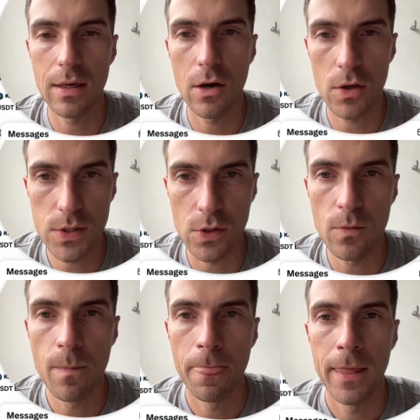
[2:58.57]
Also,
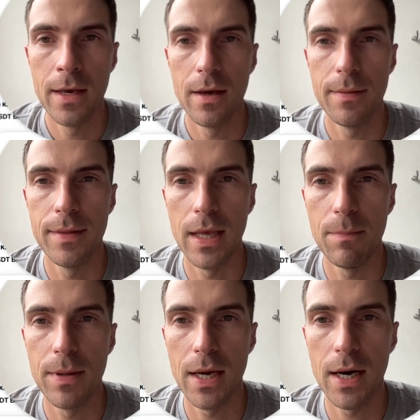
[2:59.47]
the
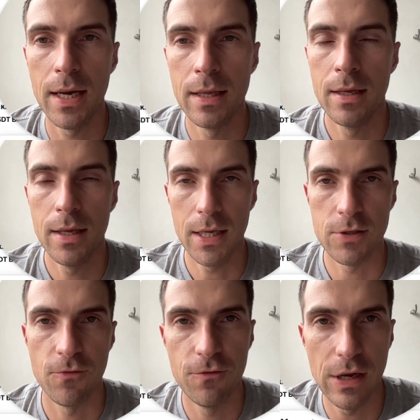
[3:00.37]
API is
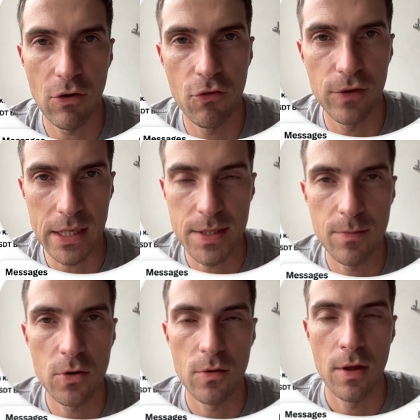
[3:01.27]
very
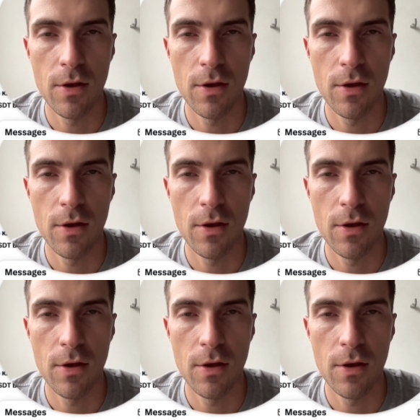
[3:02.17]
flexible,